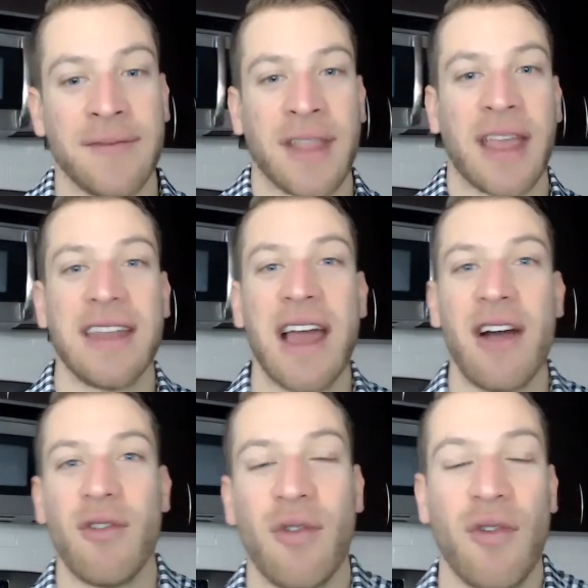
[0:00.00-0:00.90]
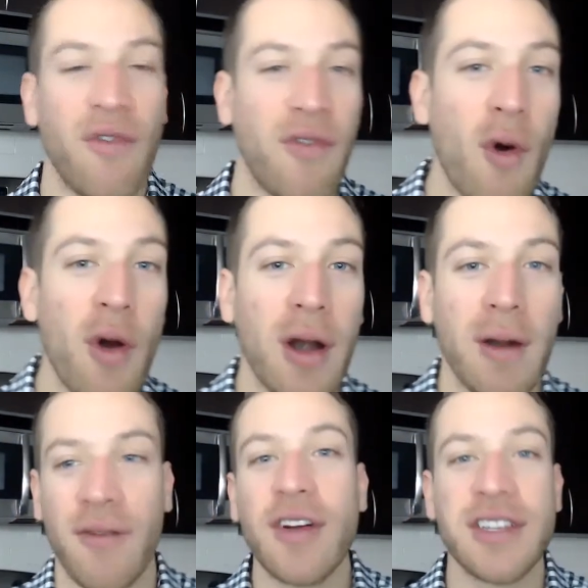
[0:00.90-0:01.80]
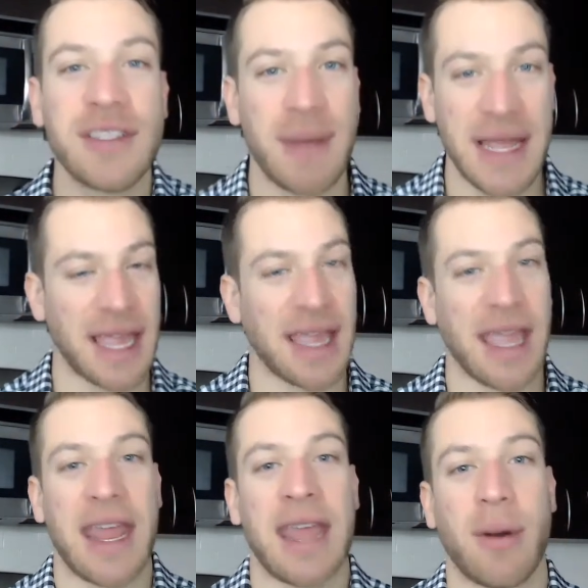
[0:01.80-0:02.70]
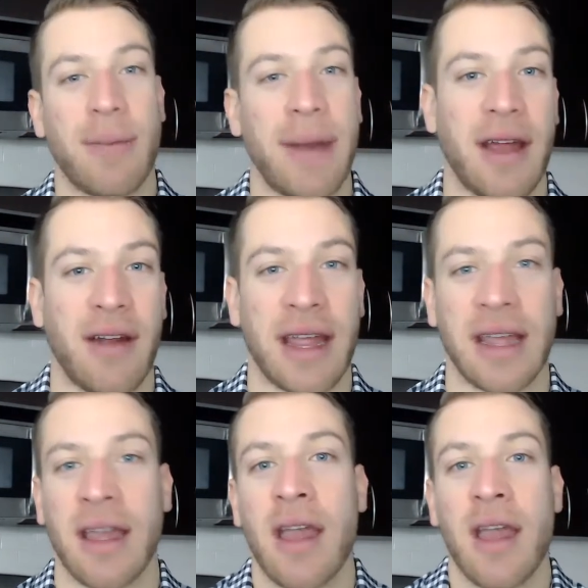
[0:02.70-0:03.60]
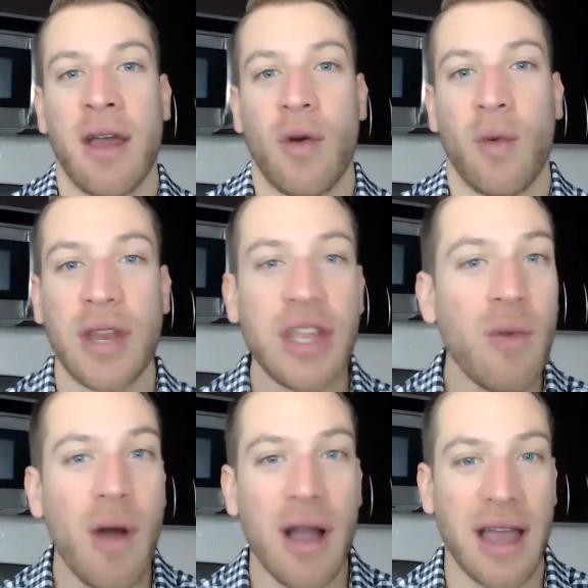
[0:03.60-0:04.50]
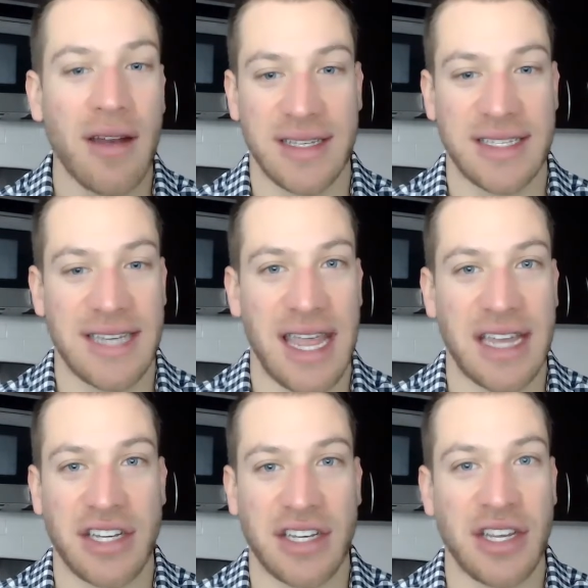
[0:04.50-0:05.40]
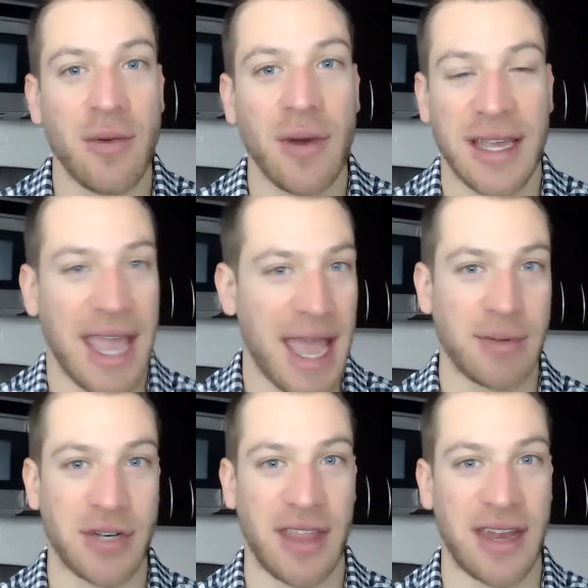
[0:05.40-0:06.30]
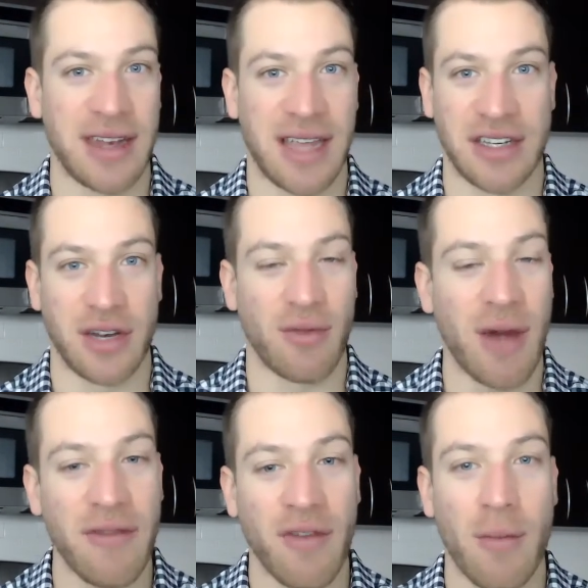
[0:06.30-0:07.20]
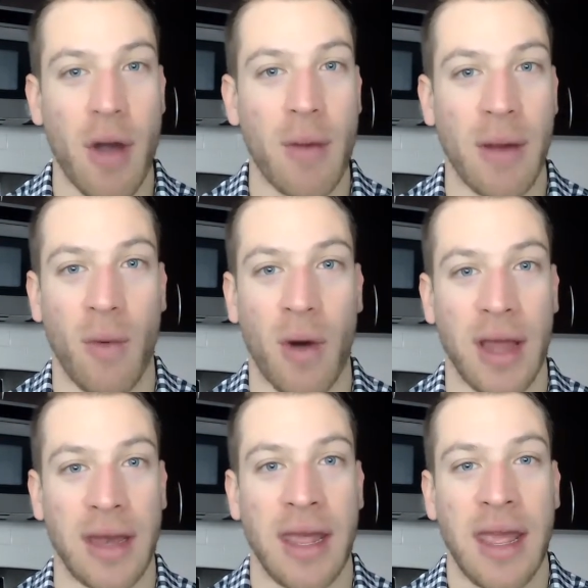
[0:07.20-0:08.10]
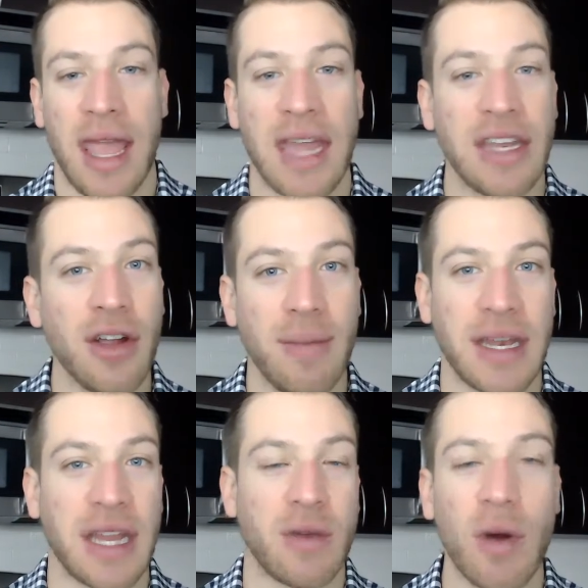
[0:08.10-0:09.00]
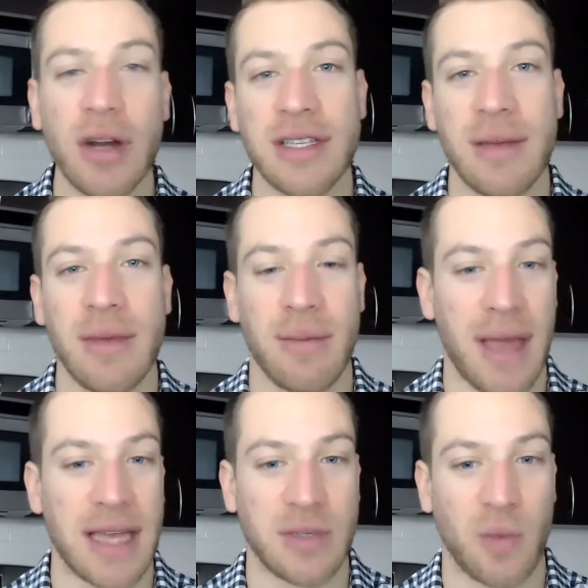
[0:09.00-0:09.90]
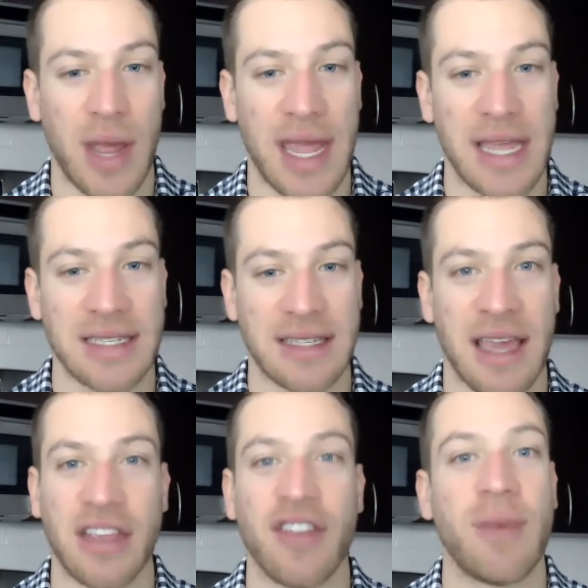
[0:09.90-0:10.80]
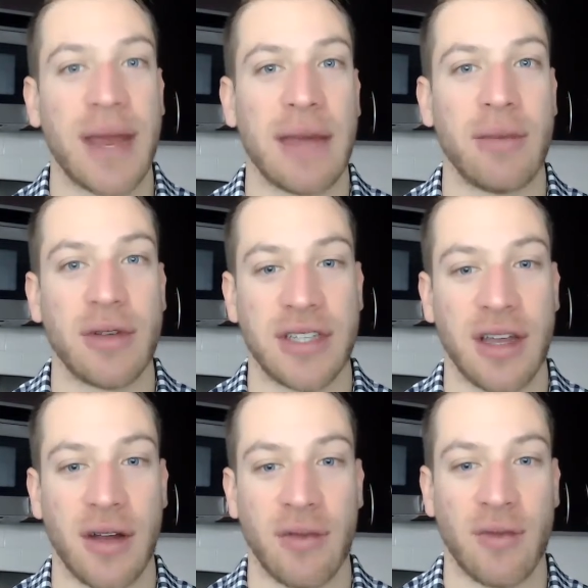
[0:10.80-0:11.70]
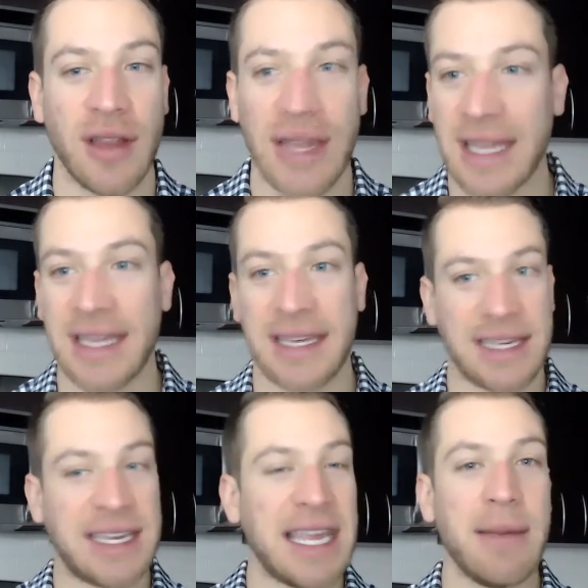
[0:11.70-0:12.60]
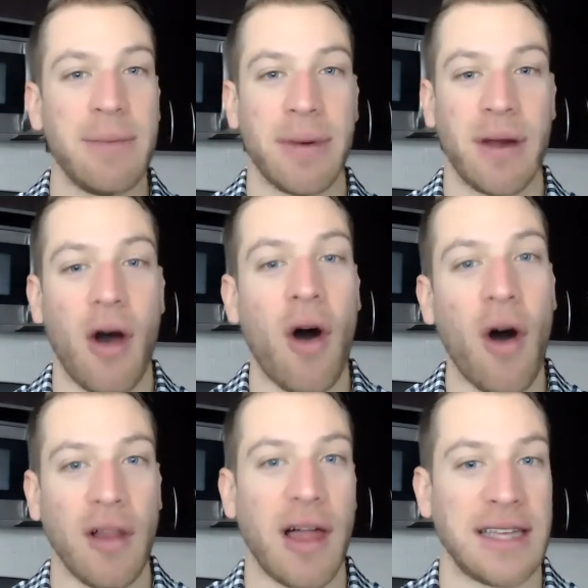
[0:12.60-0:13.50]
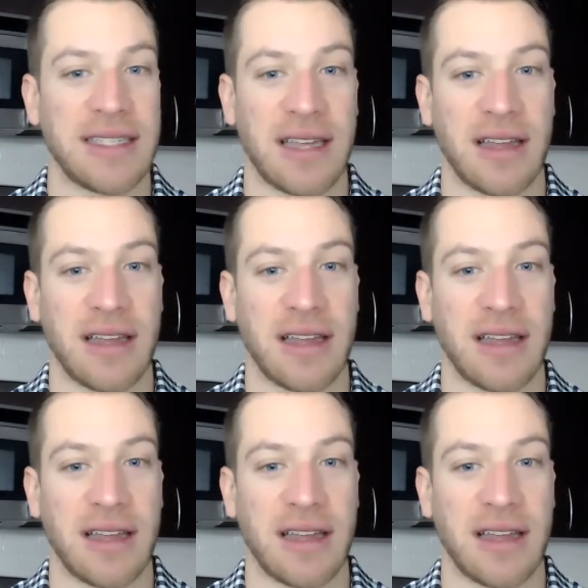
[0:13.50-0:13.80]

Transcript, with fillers: Now, for speaking and preparing, when you walk out on stage and you want to capture that attention right from moment one, in your opinion, what are some of the best ways that you've been able to really keep all eyes on